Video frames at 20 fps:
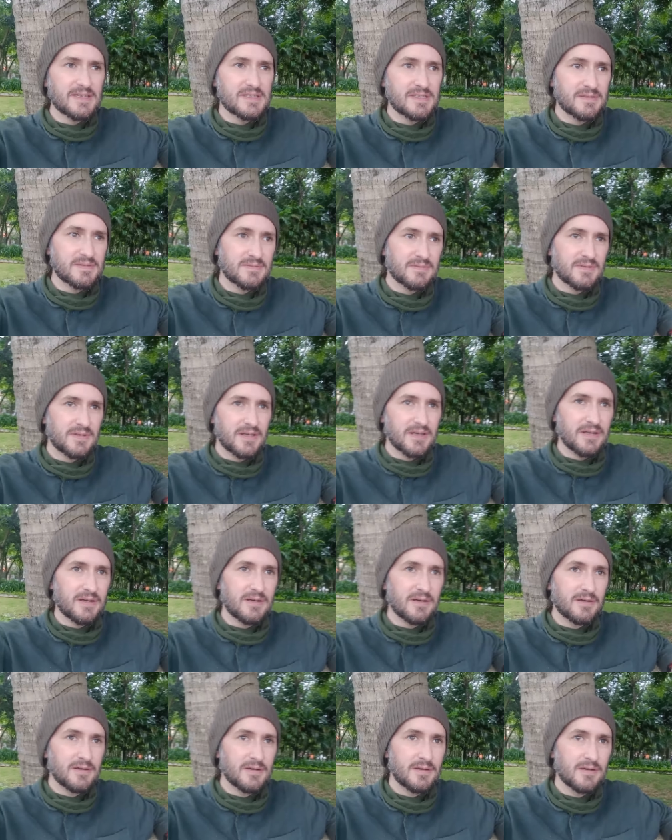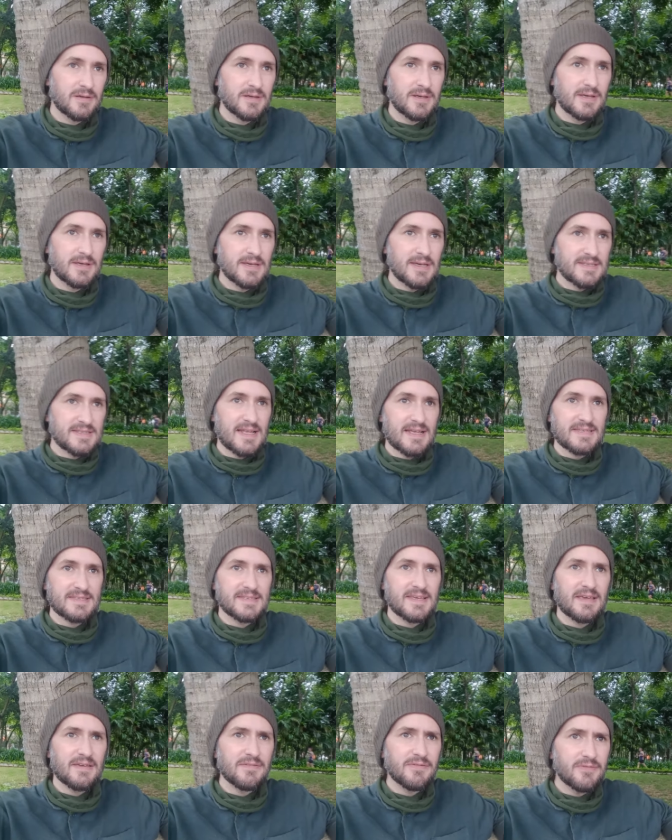is gonna, it's not
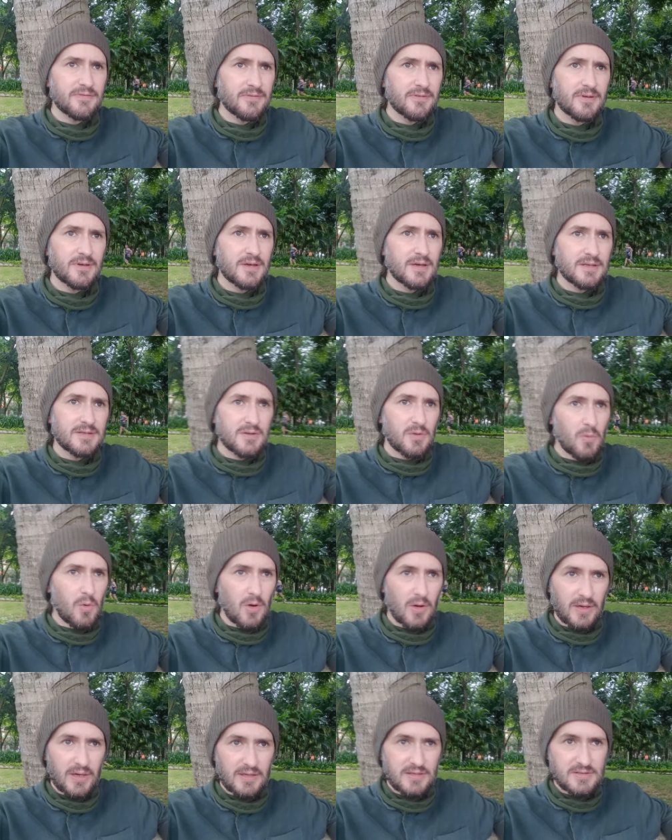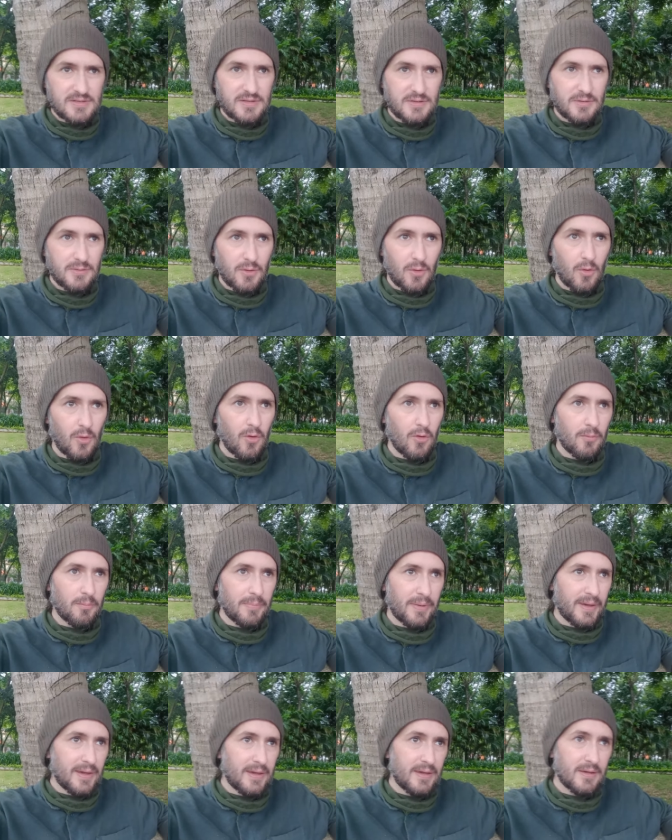safe to walk into, or
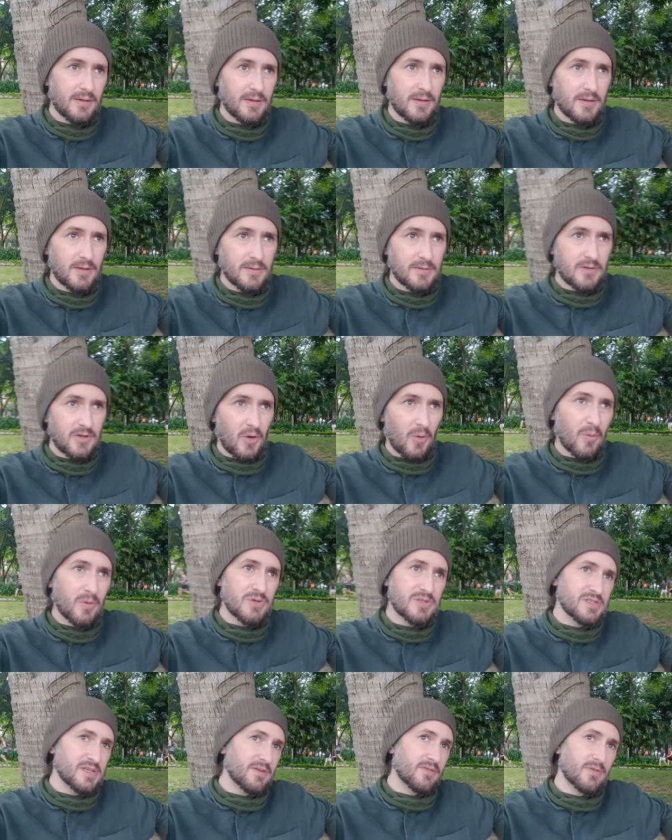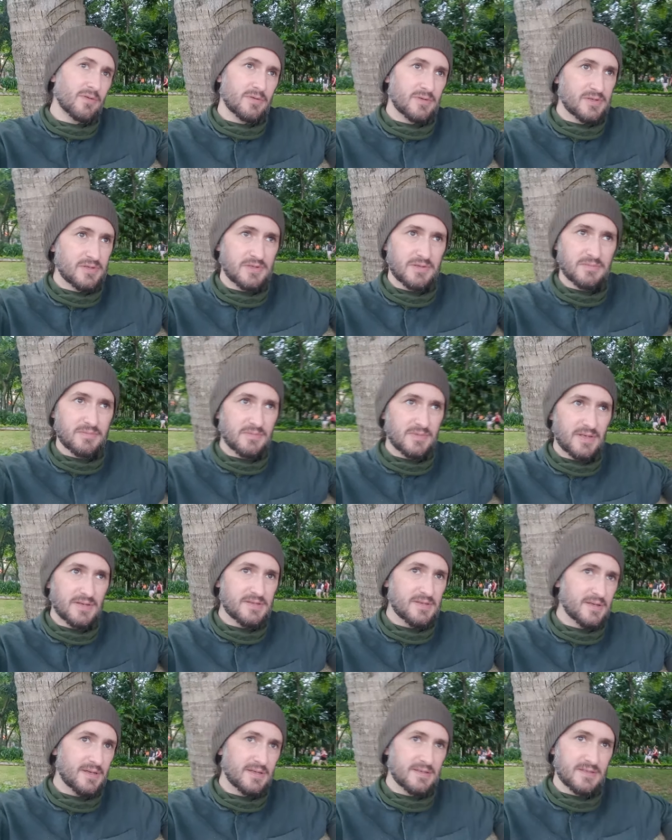B, no one just ever
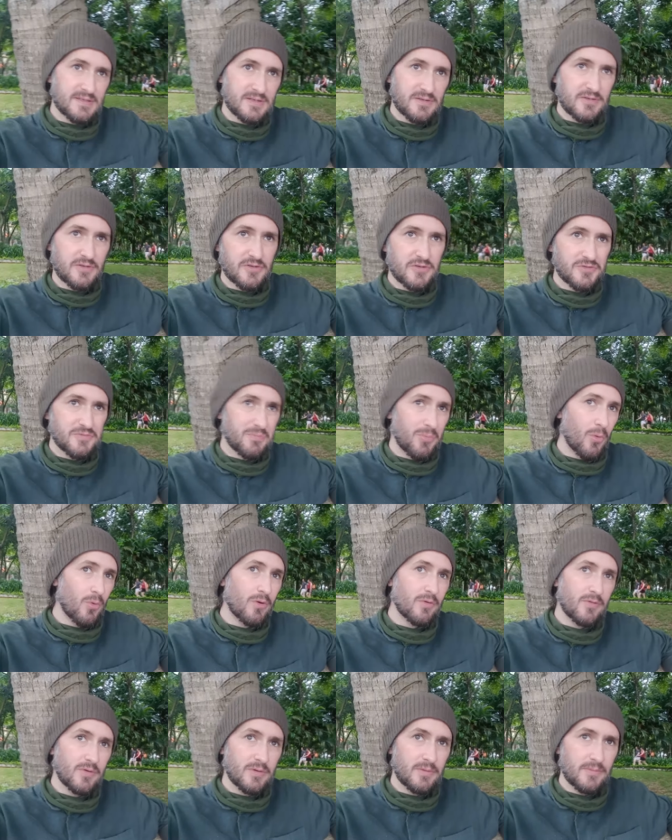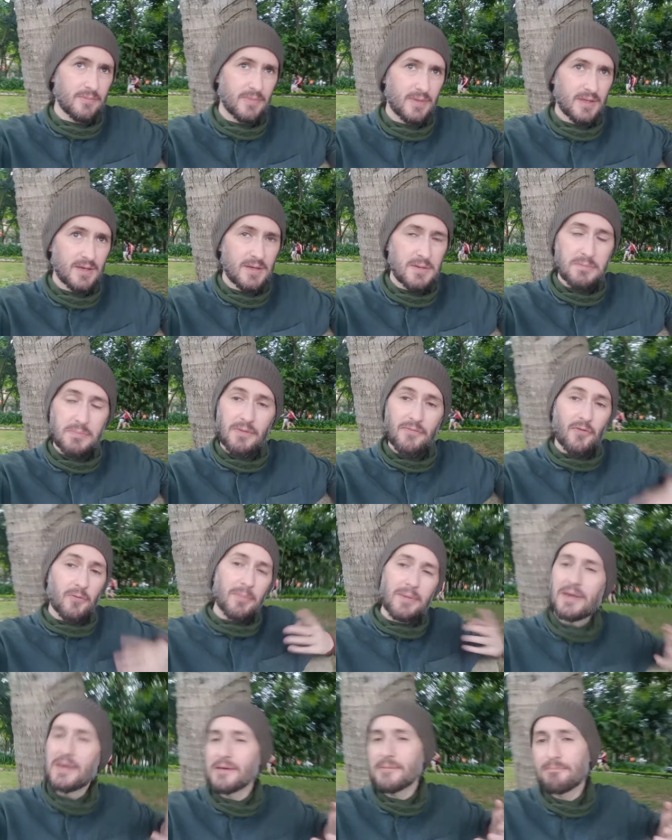does it because they're just bored of it. But for
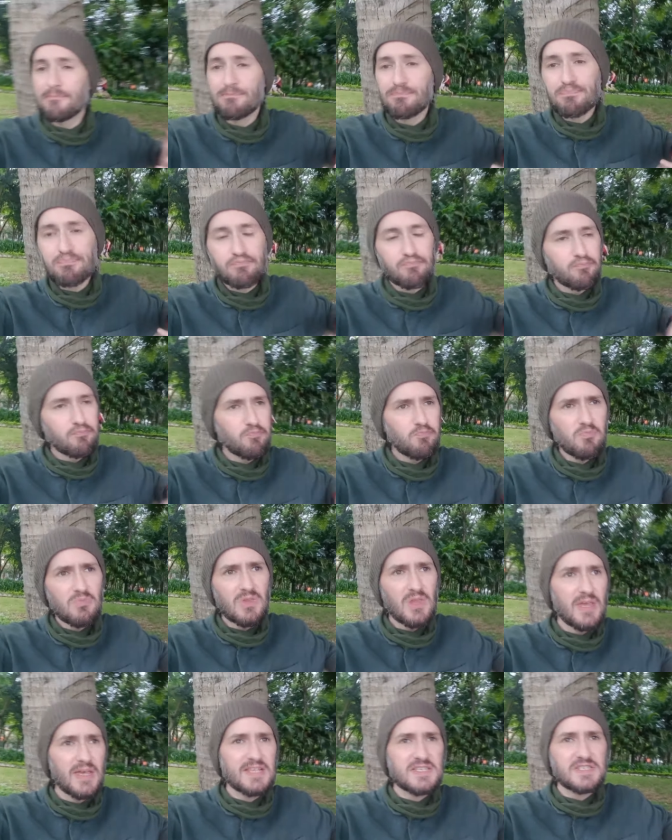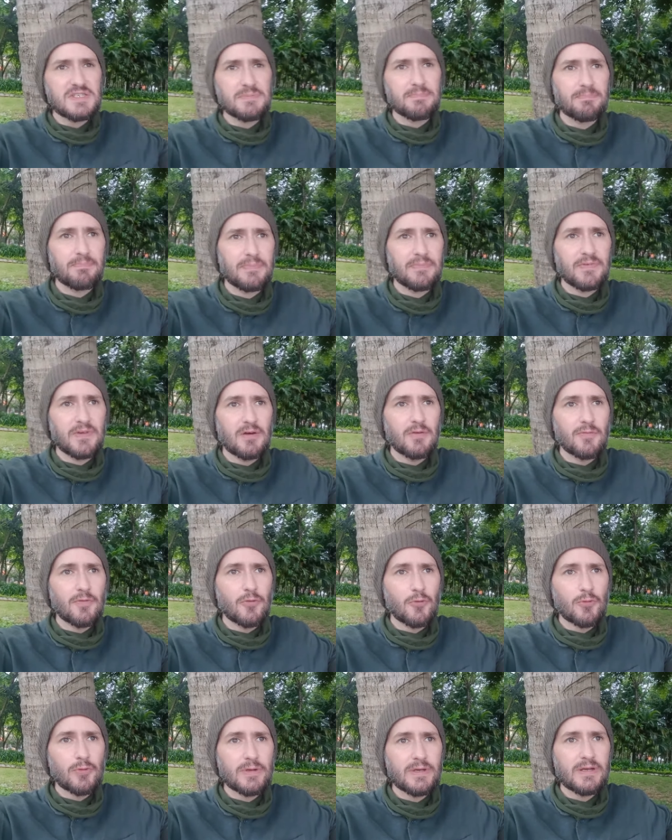me, it's, you know,
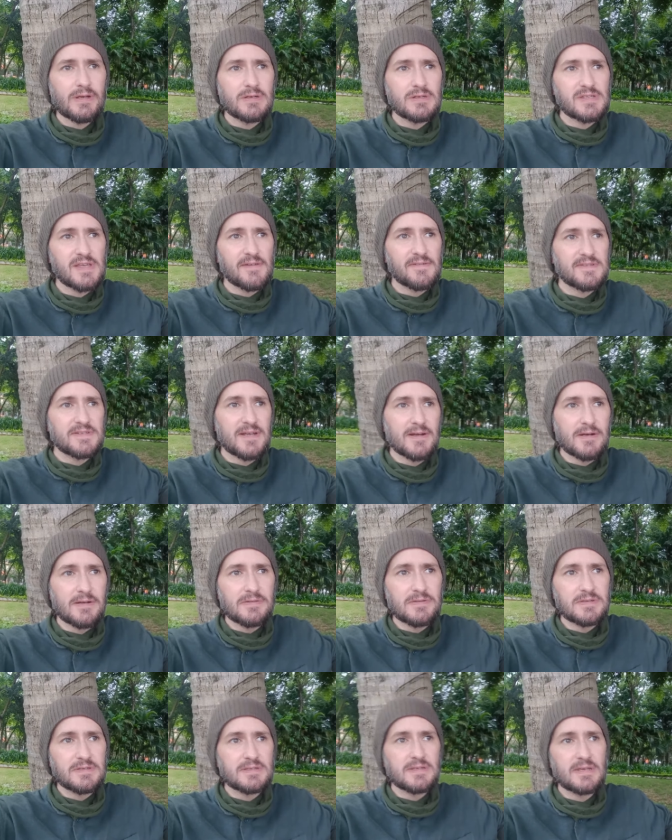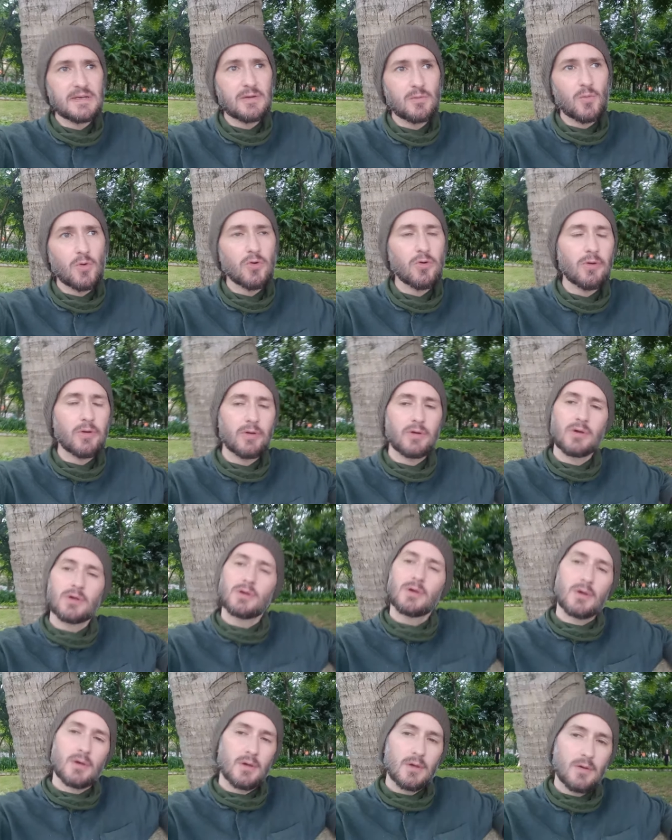for 3 years I've stared at this thing wondering,
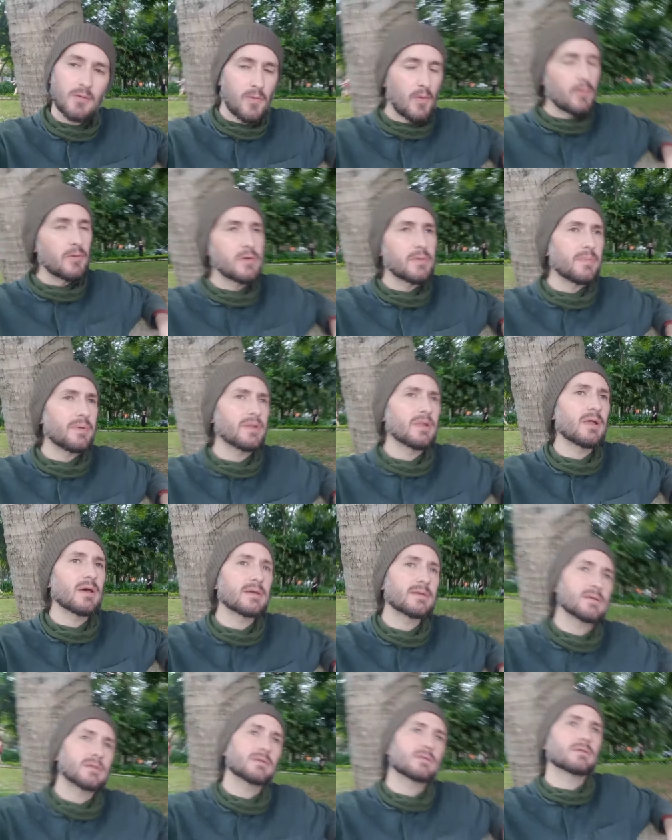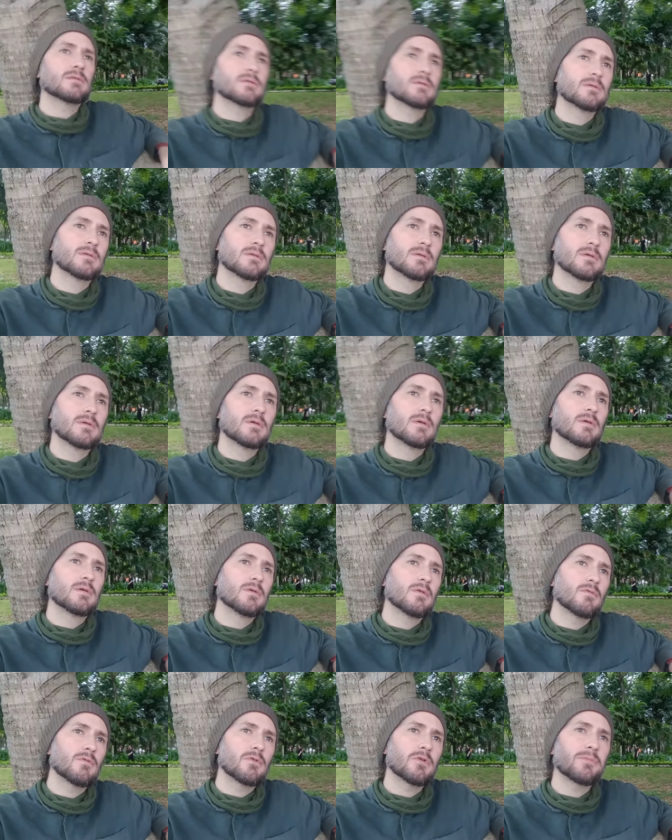what would it be like?
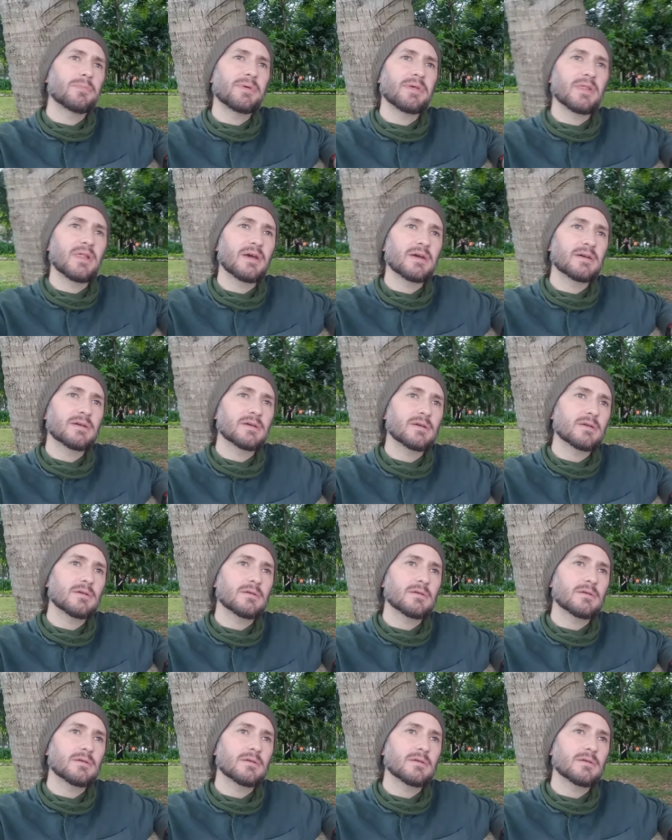What would it be like?